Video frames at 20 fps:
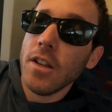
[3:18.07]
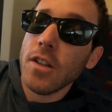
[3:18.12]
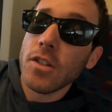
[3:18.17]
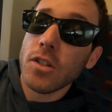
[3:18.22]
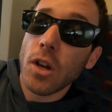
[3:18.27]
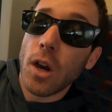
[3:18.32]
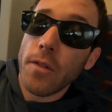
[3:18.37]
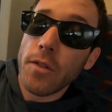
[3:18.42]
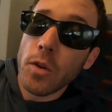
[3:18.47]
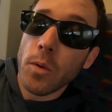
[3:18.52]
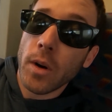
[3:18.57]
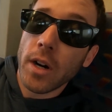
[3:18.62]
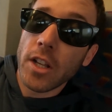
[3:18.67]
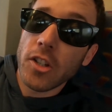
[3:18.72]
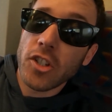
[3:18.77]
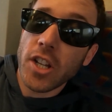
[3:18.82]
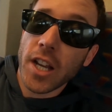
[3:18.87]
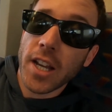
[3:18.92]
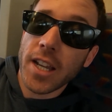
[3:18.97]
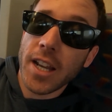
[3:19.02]
So if you
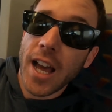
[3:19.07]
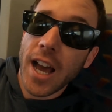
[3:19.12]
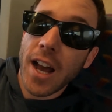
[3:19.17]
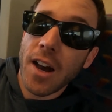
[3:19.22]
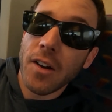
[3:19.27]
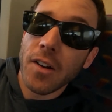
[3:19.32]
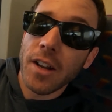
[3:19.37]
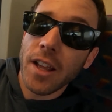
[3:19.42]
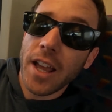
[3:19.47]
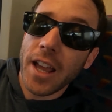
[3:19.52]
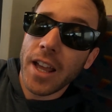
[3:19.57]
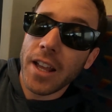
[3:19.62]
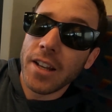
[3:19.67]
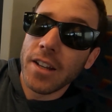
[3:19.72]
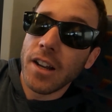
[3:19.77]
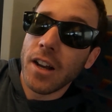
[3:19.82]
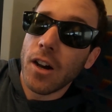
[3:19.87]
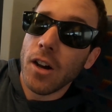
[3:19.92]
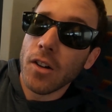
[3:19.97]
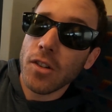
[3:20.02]
want to check it out
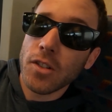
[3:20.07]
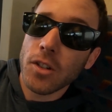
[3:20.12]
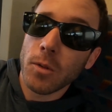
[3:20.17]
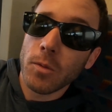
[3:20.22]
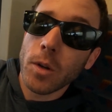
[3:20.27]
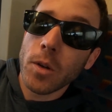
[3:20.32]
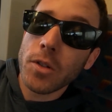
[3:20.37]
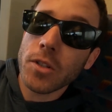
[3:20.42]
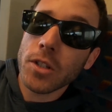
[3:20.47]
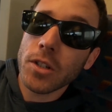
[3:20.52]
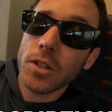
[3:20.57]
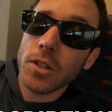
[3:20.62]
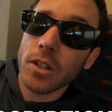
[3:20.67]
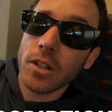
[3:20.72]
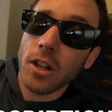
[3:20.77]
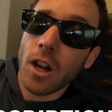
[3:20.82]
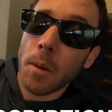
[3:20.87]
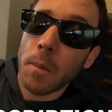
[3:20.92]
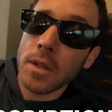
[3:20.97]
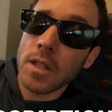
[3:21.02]
and also roast her in
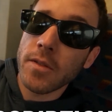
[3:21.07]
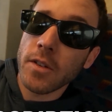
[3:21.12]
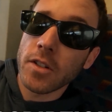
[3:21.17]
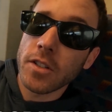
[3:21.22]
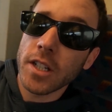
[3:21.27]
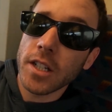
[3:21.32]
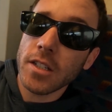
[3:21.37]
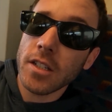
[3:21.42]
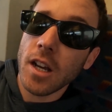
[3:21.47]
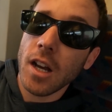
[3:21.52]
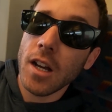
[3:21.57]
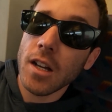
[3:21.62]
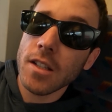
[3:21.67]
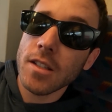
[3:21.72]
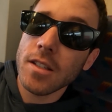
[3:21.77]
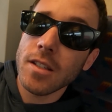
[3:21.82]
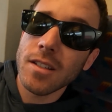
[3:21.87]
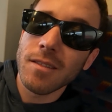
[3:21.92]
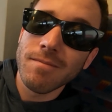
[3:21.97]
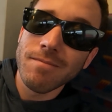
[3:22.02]
the comments of our
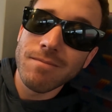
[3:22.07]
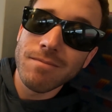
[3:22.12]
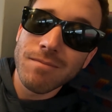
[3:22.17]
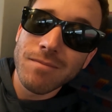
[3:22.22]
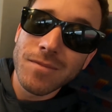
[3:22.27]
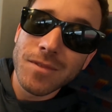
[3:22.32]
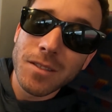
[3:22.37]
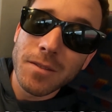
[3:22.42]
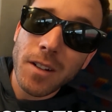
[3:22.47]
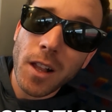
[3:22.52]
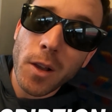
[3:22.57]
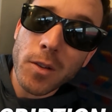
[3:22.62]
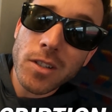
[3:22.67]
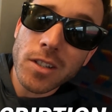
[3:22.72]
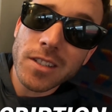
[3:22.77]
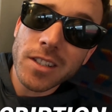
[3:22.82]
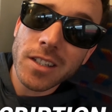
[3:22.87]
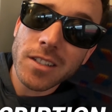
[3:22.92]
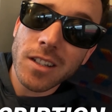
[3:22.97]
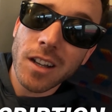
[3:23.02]
TikToks, follow us
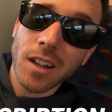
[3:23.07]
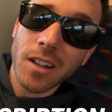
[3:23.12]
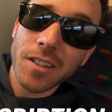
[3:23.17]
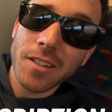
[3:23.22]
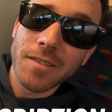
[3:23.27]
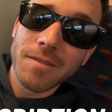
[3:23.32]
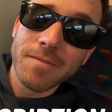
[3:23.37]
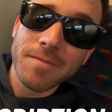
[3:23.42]
on TikTok.